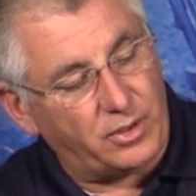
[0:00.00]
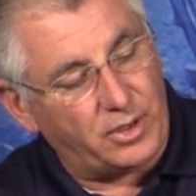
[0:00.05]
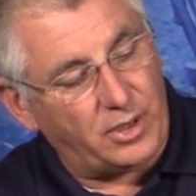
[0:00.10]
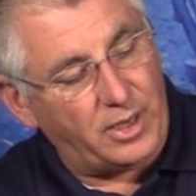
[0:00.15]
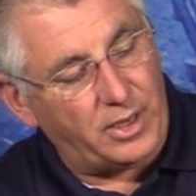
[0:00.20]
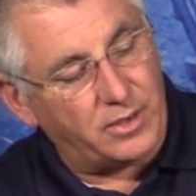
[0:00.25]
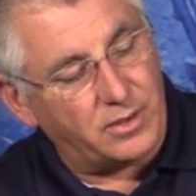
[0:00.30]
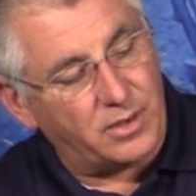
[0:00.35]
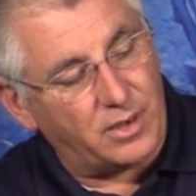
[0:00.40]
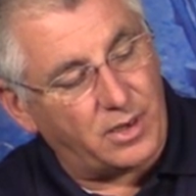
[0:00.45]

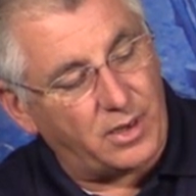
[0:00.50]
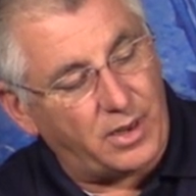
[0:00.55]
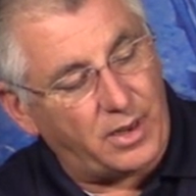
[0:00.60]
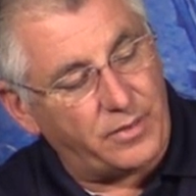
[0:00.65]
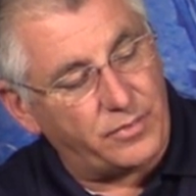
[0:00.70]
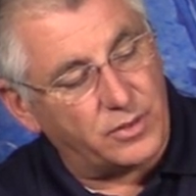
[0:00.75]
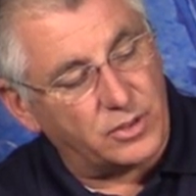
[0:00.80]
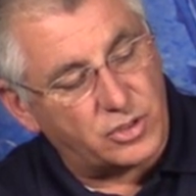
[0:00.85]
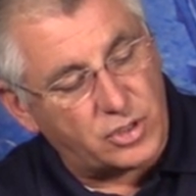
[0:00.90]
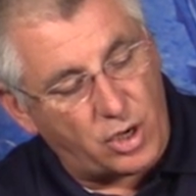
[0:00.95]

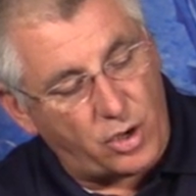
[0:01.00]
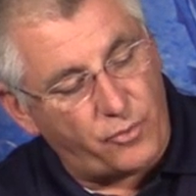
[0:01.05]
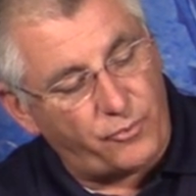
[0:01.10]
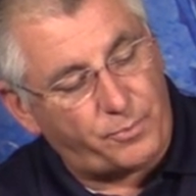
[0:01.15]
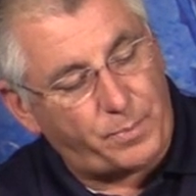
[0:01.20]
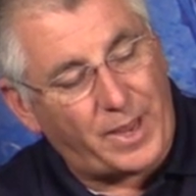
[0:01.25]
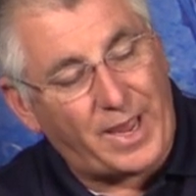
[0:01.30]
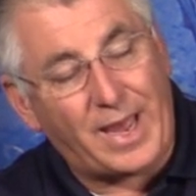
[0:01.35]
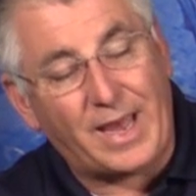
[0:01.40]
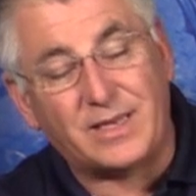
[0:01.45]
and the tow
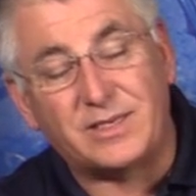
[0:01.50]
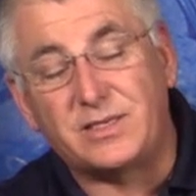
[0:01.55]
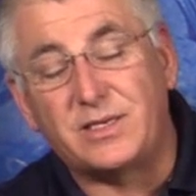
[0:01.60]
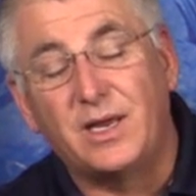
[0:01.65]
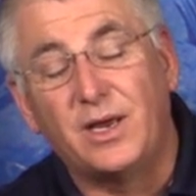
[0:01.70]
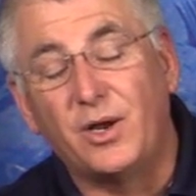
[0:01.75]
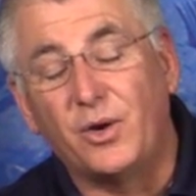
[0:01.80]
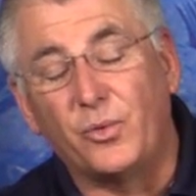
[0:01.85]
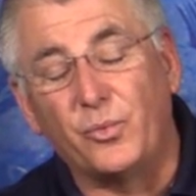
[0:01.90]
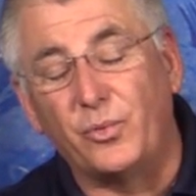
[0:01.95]
pass
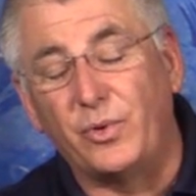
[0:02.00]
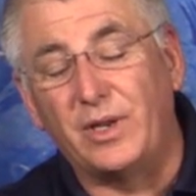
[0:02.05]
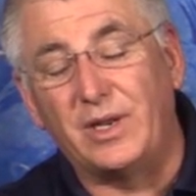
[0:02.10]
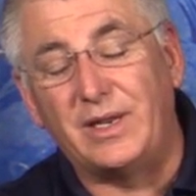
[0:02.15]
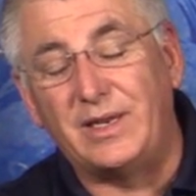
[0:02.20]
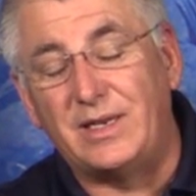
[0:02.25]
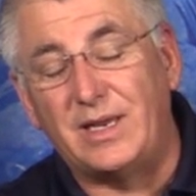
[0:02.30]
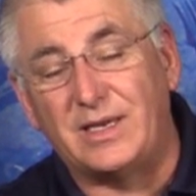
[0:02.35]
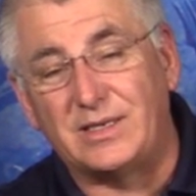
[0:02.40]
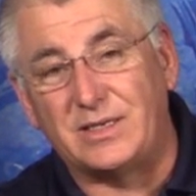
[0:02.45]

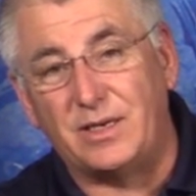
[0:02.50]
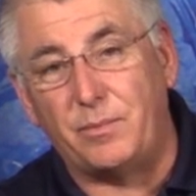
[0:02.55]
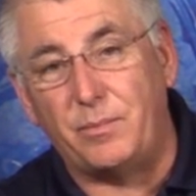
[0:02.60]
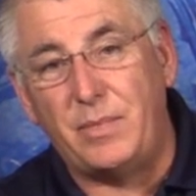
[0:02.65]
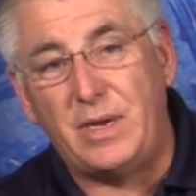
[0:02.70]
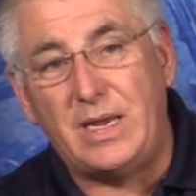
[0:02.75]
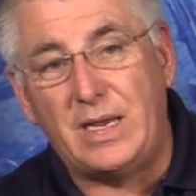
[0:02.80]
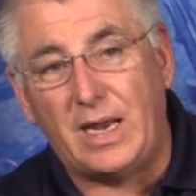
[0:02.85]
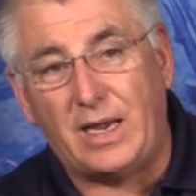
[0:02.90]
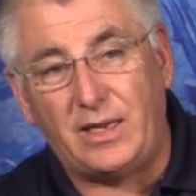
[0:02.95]
really doesn't
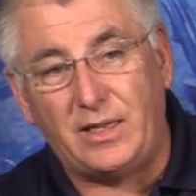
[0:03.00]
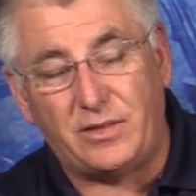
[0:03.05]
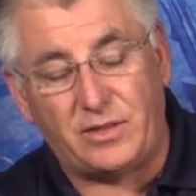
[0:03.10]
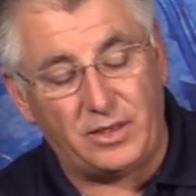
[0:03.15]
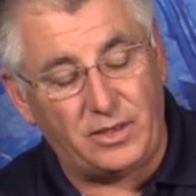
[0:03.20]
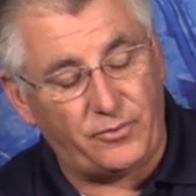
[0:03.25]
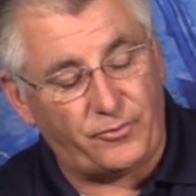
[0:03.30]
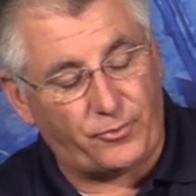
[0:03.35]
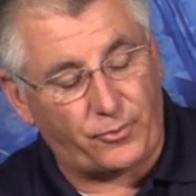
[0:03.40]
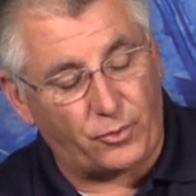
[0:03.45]
mean
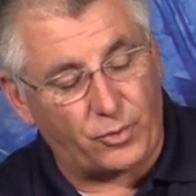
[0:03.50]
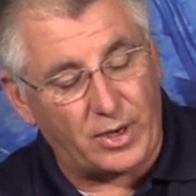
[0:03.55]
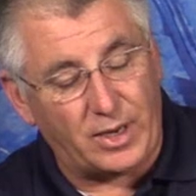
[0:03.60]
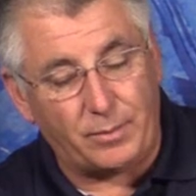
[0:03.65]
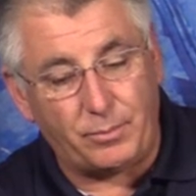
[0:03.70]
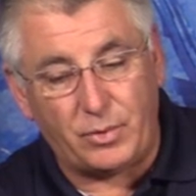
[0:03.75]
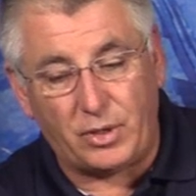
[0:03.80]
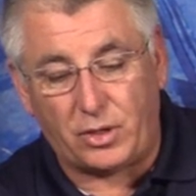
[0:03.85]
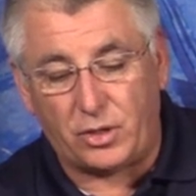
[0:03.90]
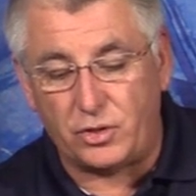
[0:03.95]
anything for
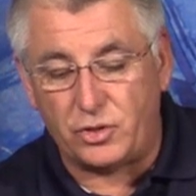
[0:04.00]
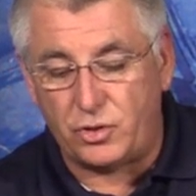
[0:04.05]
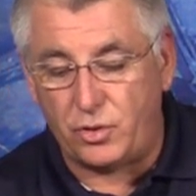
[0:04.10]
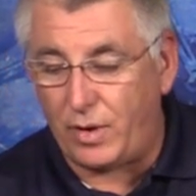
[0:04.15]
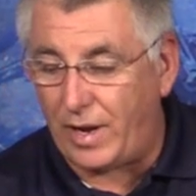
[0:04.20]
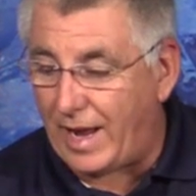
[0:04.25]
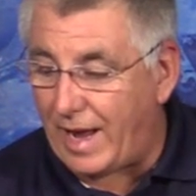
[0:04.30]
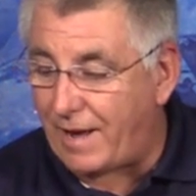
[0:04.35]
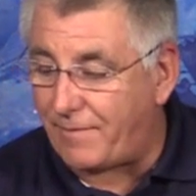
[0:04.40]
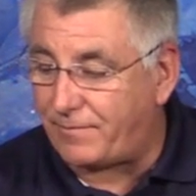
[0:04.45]
it because
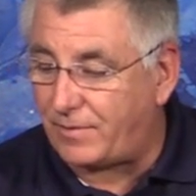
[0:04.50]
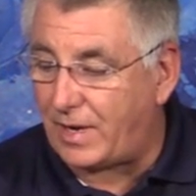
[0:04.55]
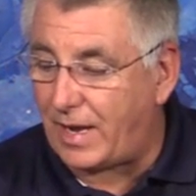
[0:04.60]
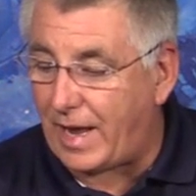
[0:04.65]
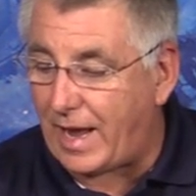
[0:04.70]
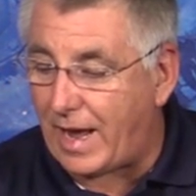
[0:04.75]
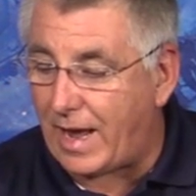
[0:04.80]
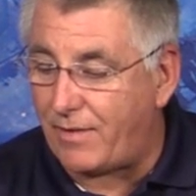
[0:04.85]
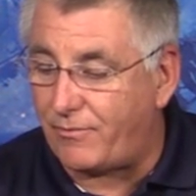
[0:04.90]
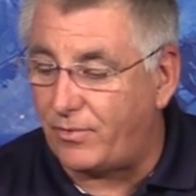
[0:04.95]
you have to
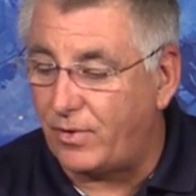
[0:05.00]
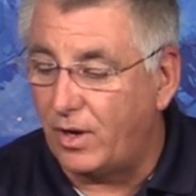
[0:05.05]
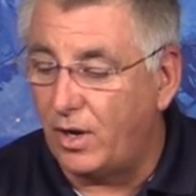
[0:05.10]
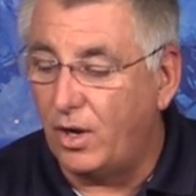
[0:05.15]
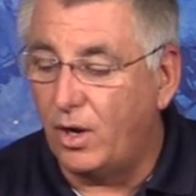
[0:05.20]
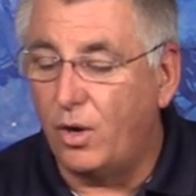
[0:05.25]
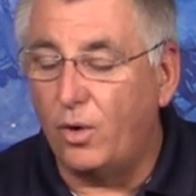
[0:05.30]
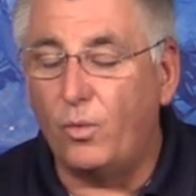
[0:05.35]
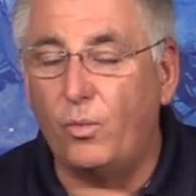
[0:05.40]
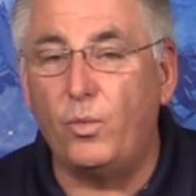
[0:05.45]
have
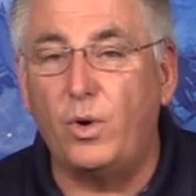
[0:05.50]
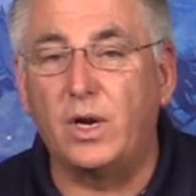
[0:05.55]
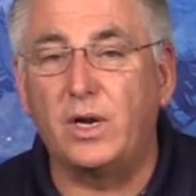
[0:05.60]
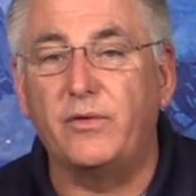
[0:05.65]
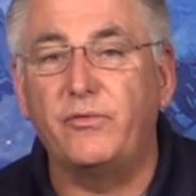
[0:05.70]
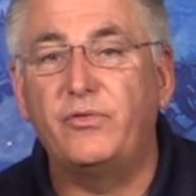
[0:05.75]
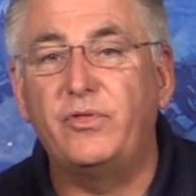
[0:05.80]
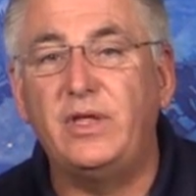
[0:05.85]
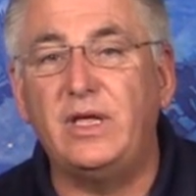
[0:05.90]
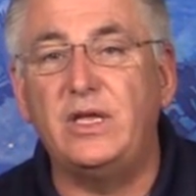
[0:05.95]
one
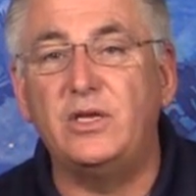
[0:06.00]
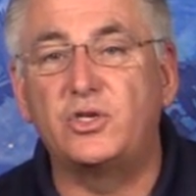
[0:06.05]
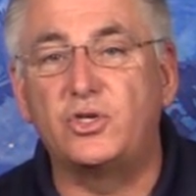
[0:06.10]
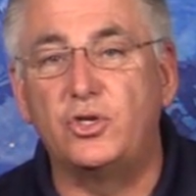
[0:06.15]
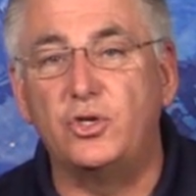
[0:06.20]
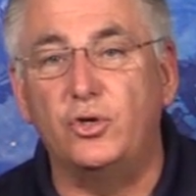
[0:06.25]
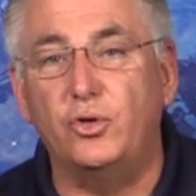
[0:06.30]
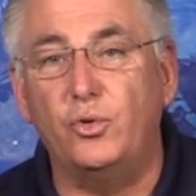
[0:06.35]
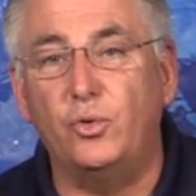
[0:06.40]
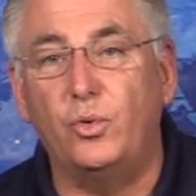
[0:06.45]
of these
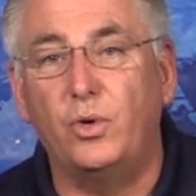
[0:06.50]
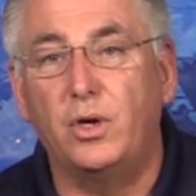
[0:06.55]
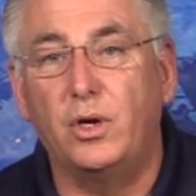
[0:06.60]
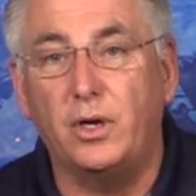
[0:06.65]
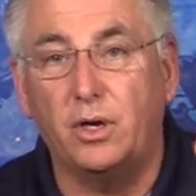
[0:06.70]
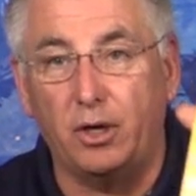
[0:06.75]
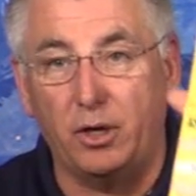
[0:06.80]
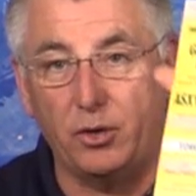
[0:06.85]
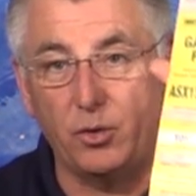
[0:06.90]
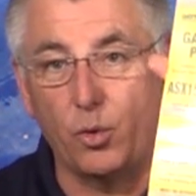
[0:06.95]
two
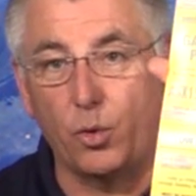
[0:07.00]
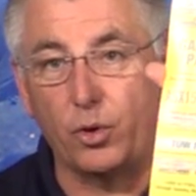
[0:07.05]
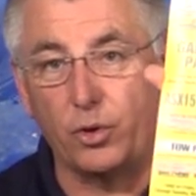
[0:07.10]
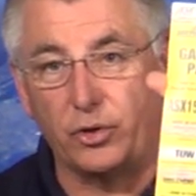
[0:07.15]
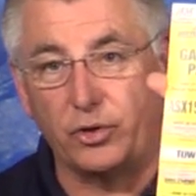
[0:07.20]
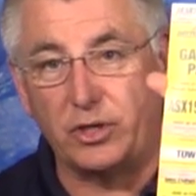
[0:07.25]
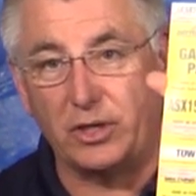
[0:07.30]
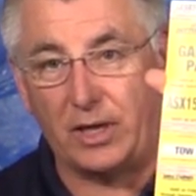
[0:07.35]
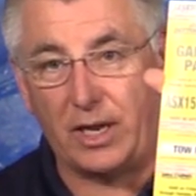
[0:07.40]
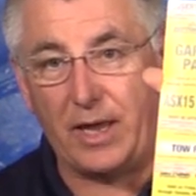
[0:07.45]
in
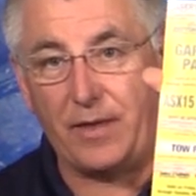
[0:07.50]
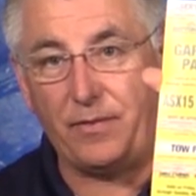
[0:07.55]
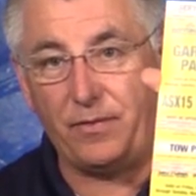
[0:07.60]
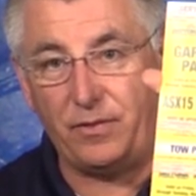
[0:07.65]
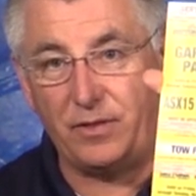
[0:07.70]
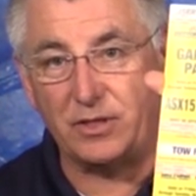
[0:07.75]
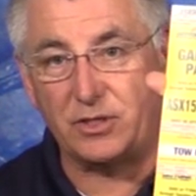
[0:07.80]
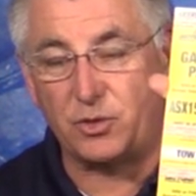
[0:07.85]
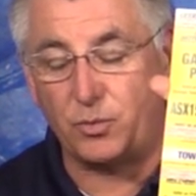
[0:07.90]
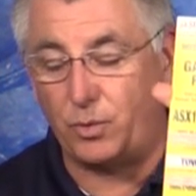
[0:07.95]
order to get
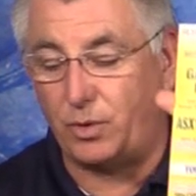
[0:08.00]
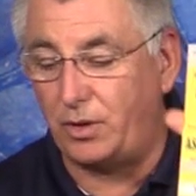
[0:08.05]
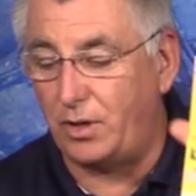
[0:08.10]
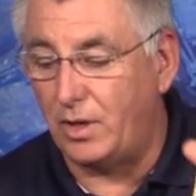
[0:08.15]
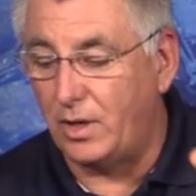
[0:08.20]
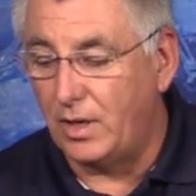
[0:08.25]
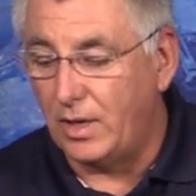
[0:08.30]
this one.